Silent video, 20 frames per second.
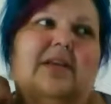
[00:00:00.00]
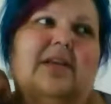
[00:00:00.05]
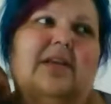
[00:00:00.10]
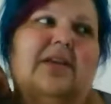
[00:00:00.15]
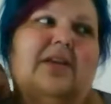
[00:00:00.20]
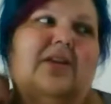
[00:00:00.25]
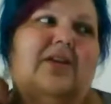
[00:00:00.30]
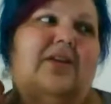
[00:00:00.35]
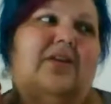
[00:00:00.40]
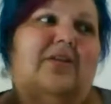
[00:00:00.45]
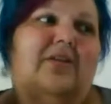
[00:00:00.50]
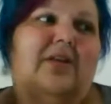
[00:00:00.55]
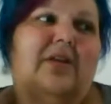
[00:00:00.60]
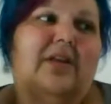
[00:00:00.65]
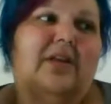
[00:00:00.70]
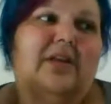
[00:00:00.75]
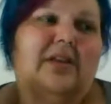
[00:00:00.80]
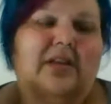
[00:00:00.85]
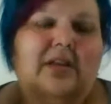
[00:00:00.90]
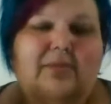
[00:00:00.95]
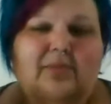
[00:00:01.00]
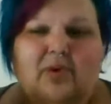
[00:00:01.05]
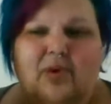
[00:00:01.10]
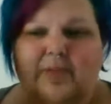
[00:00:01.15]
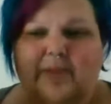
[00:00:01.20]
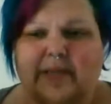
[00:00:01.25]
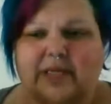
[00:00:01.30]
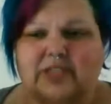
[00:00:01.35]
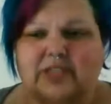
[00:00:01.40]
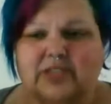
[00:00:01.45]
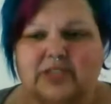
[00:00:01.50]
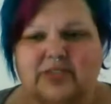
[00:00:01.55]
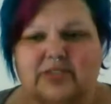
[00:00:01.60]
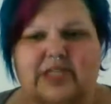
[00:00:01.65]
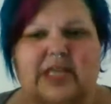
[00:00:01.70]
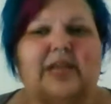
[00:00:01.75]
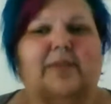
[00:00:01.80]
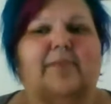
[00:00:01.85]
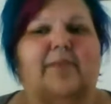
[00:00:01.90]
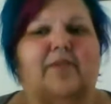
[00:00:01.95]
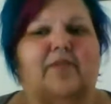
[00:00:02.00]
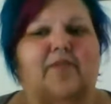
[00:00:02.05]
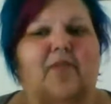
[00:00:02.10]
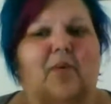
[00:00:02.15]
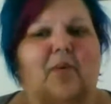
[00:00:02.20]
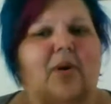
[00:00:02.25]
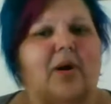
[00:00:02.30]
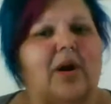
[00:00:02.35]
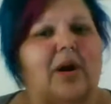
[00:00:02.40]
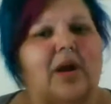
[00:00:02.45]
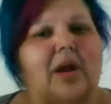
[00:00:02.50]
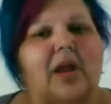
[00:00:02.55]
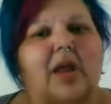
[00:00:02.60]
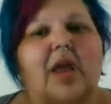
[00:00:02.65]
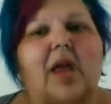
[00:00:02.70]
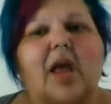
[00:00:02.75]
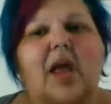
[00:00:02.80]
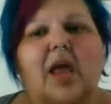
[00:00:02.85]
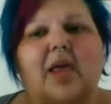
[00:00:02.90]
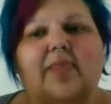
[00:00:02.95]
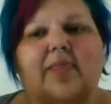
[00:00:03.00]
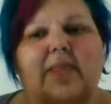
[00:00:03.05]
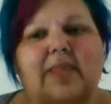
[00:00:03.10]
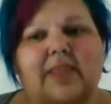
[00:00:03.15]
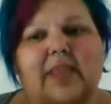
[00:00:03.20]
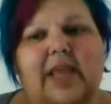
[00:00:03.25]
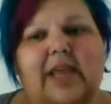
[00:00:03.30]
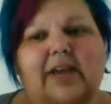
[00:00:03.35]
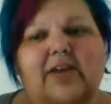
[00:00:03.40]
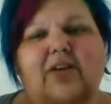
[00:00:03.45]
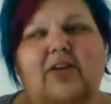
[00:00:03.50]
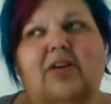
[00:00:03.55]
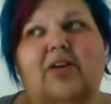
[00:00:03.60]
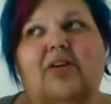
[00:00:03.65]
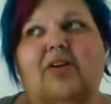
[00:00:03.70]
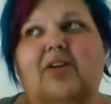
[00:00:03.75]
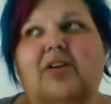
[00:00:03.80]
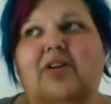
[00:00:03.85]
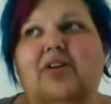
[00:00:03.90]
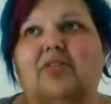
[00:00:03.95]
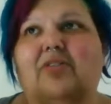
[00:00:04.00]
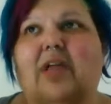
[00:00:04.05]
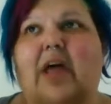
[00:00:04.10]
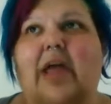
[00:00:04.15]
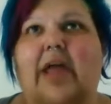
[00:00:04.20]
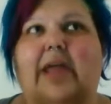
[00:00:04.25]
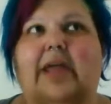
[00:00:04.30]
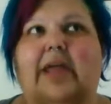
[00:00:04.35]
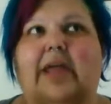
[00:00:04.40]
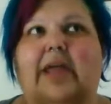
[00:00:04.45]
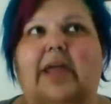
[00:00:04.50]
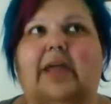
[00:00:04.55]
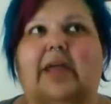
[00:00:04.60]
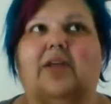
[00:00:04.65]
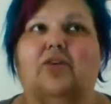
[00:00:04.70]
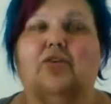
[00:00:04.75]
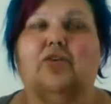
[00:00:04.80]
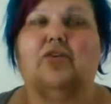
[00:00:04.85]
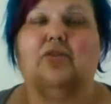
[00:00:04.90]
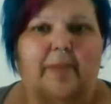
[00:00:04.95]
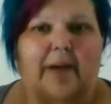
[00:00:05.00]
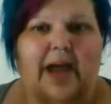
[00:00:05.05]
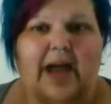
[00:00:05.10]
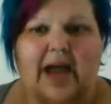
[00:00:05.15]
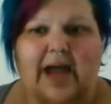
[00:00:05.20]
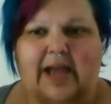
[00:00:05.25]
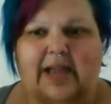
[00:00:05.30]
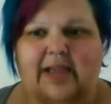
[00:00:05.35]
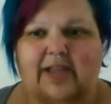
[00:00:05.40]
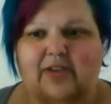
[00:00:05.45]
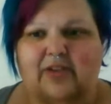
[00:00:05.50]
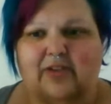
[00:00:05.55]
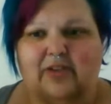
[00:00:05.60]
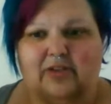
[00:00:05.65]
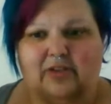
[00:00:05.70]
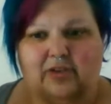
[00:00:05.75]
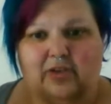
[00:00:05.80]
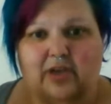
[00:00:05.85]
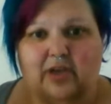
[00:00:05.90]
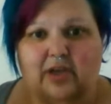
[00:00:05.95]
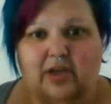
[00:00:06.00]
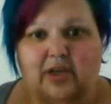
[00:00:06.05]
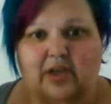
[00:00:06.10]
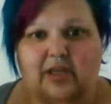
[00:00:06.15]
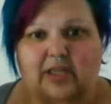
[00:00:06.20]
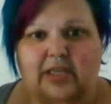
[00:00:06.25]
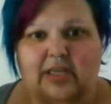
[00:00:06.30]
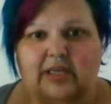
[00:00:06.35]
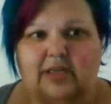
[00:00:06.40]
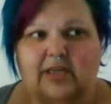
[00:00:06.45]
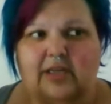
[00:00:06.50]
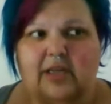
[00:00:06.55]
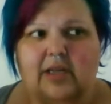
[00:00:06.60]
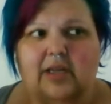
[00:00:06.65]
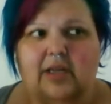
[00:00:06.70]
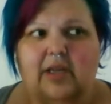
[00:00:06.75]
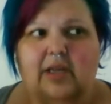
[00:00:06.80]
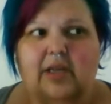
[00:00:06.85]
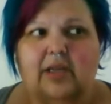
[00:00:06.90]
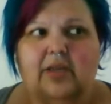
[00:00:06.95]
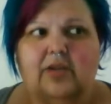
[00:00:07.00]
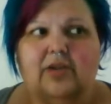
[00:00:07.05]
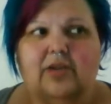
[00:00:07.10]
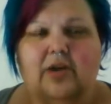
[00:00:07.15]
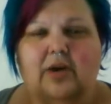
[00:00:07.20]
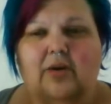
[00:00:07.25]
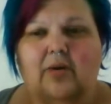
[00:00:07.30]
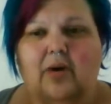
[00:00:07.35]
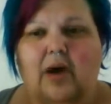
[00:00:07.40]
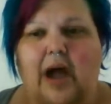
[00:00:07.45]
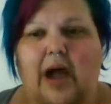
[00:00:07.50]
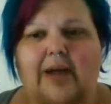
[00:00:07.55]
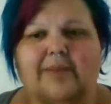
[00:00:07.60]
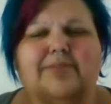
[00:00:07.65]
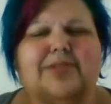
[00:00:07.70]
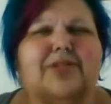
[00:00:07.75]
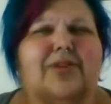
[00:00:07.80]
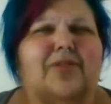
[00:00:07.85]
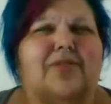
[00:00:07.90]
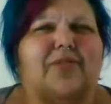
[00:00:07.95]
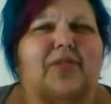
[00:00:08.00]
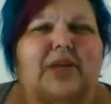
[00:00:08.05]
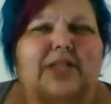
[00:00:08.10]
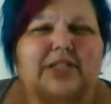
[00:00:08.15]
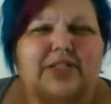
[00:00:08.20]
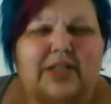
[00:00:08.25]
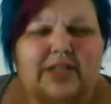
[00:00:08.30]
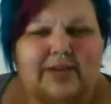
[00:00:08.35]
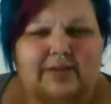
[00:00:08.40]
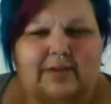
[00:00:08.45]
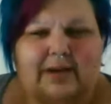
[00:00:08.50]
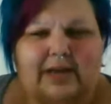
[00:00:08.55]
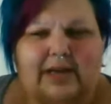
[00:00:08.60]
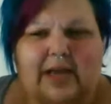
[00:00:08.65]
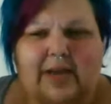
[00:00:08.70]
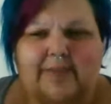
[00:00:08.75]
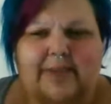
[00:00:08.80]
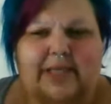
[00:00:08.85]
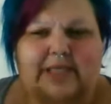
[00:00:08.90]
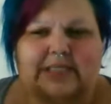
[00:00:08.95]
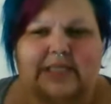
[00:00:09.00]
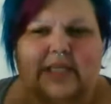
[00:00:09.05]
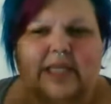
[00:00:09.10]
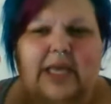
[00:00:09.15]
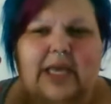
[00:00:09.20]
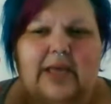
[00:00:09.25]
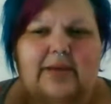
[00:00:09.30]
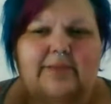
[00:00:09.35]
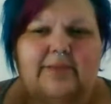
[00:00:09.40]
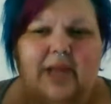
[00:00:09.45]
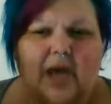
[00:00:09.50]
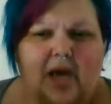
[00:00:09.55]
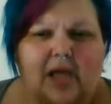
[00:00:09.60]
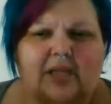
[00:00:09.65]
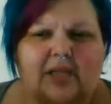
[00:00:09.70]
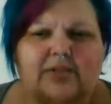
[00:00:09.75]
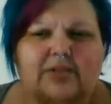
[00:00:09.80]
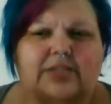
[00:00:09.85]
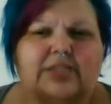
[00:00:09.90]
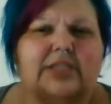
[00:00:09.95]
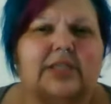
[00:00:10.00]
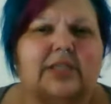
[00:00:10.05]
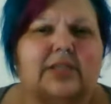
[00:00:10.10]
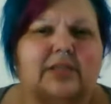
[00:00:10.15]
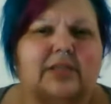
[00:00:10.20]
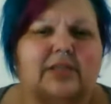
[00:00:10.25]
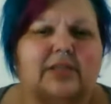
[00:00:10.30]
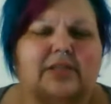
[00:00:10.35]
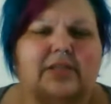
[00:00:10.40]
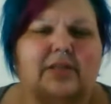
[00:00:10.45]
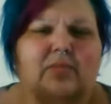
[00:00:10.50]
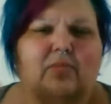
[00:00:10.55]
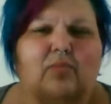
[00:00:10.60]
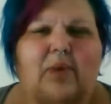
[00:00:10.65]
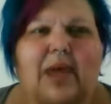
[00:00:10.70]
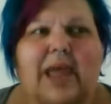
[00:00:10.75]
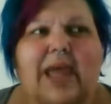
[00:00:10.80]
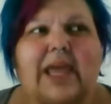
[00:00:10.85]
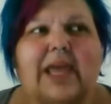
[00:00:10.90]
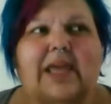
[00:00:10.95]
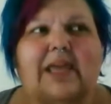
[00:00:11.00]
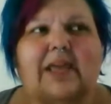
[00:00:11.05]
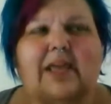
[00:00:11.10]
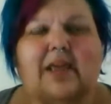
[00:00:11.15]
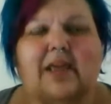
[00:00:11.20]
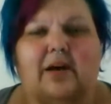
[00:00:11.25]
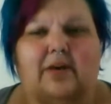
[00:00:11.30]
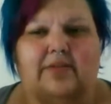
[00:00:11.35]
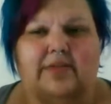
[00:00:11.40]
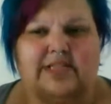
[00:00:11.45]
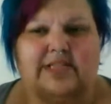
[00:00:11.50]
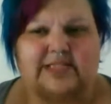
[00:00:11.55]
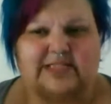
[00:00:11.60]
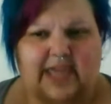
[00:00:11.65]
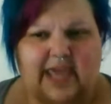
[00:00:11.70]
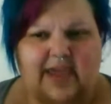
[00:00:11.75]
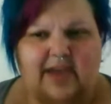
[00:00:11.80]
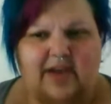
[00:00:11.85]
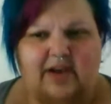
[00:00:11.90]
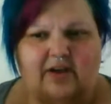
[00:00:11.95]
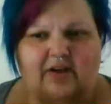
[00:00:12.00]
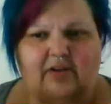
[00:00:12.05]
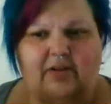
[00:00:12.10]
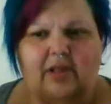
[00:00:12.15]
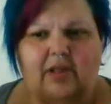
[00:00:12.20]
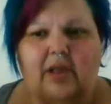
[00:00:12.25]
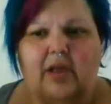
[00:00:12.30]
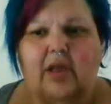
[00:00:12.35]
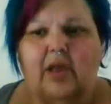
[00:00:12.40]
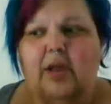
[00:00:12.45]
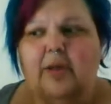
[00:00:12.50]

you know, the more pictures you take before, then later you're like, you can go back and you can look. And you know, I'm so frustrated right now because like I'm not losing the weight on the scale,